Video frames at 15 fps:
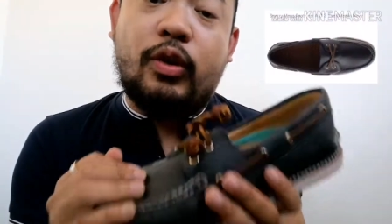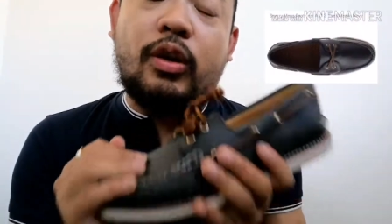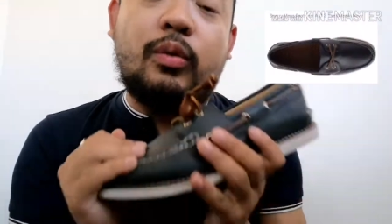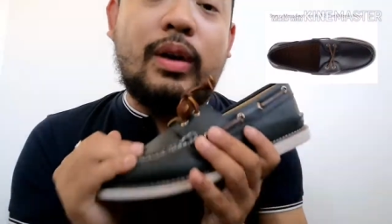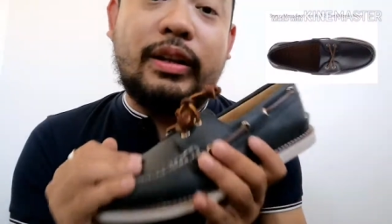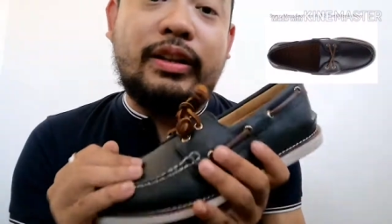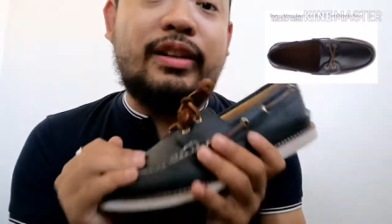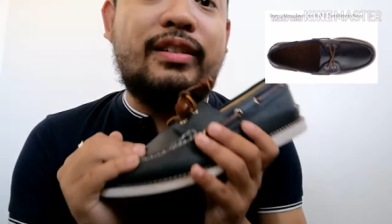or
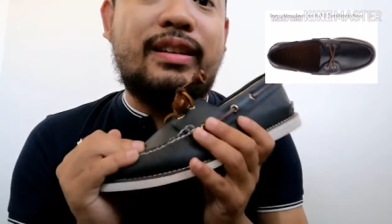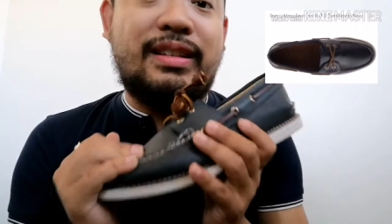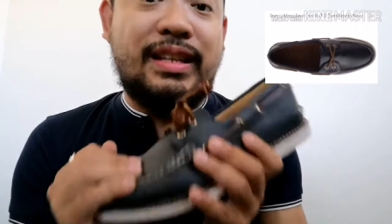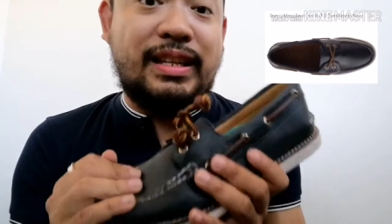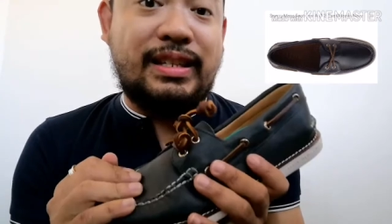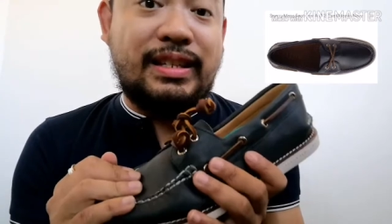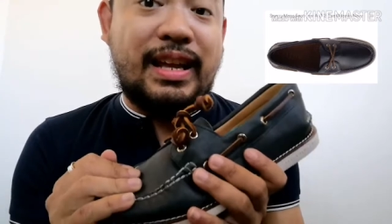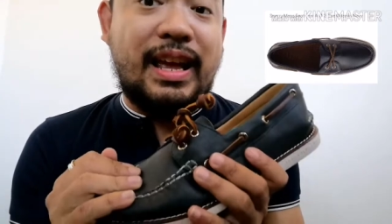water
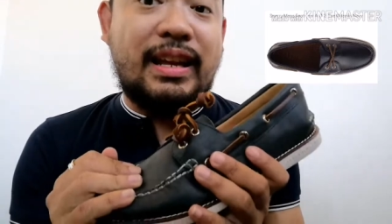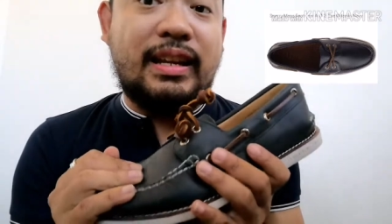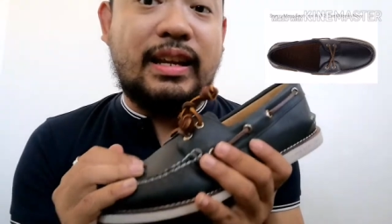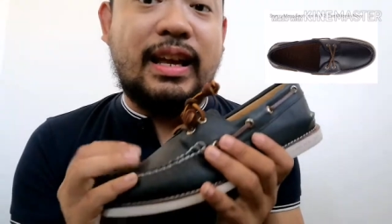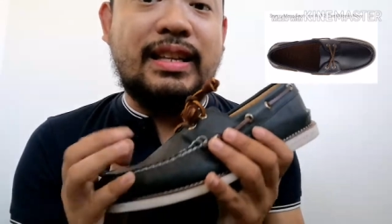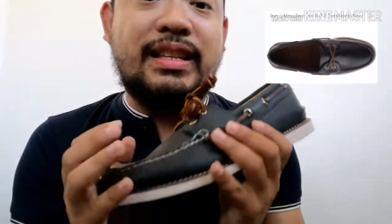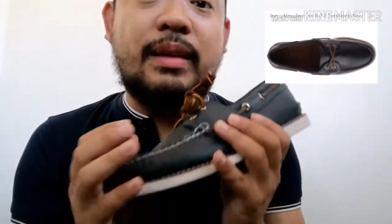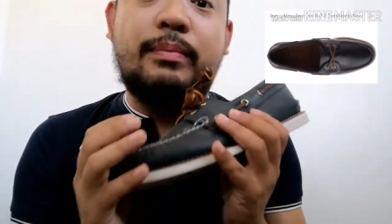resistant
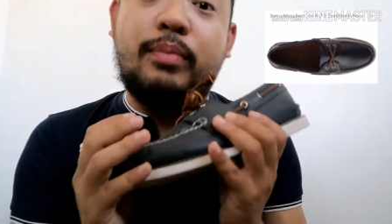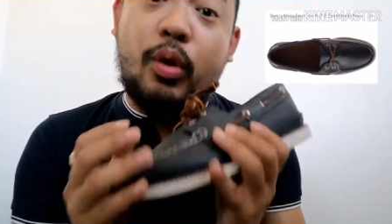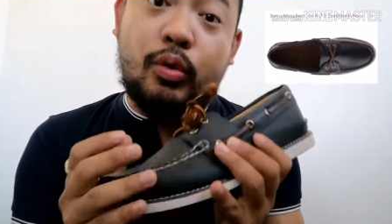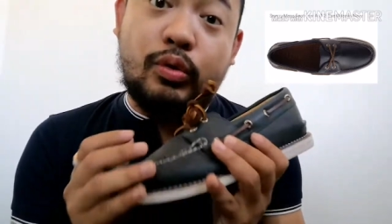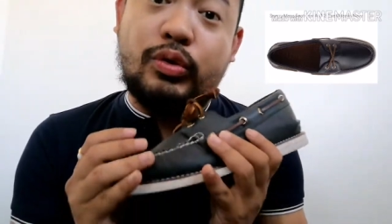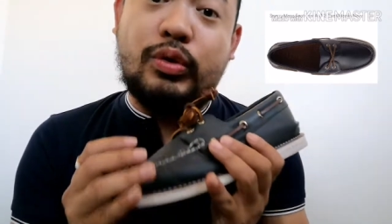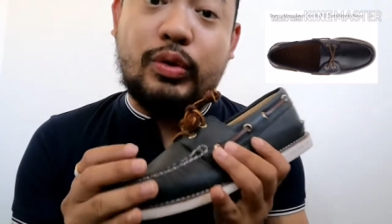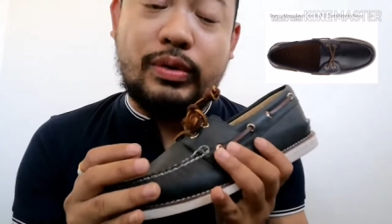kasi
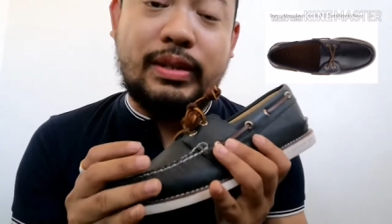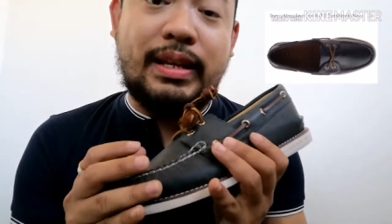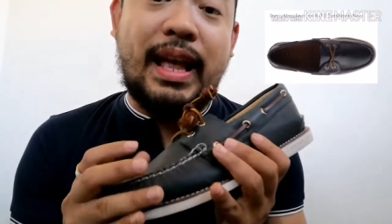boat shoes